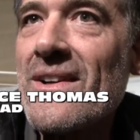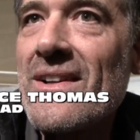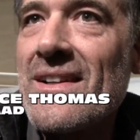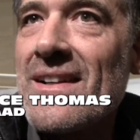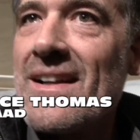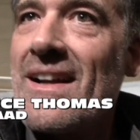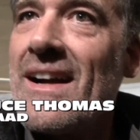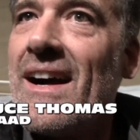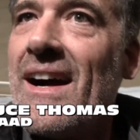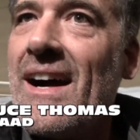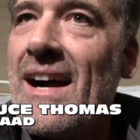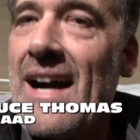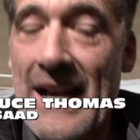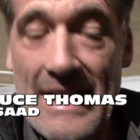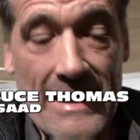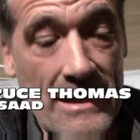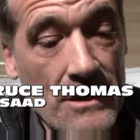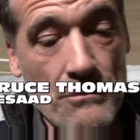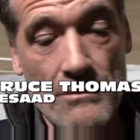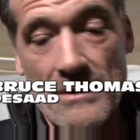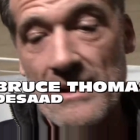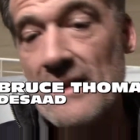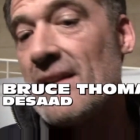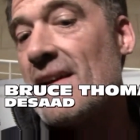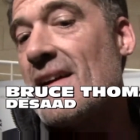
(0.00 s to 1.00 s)
I
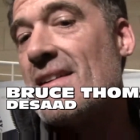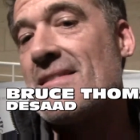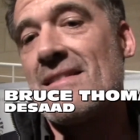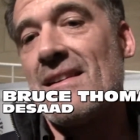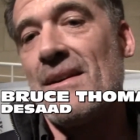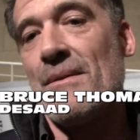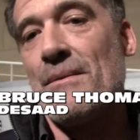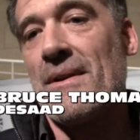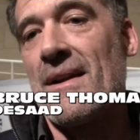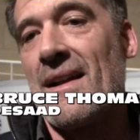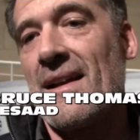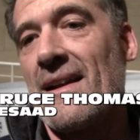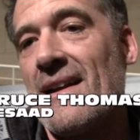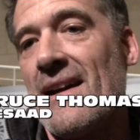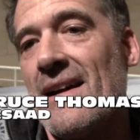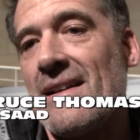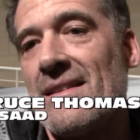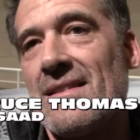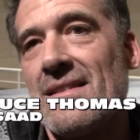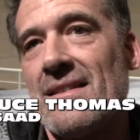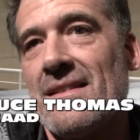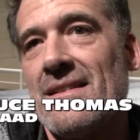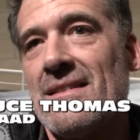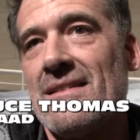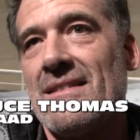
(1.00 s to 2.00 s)
didn't realize that when I got
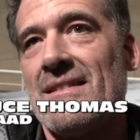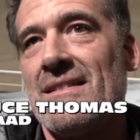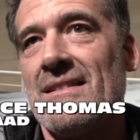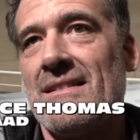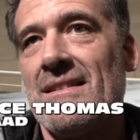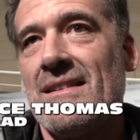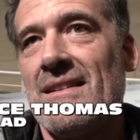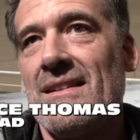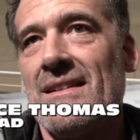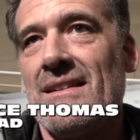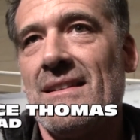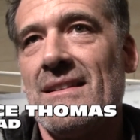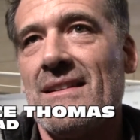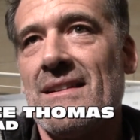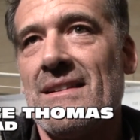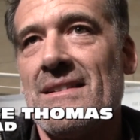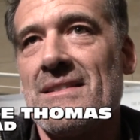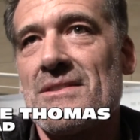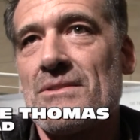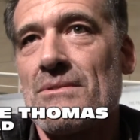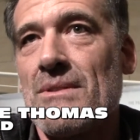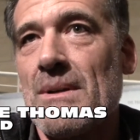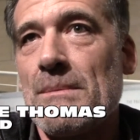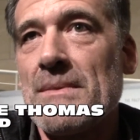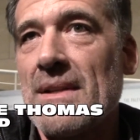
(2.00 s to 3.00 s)
the
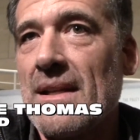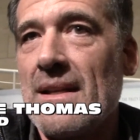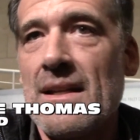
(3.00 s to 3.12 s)
script.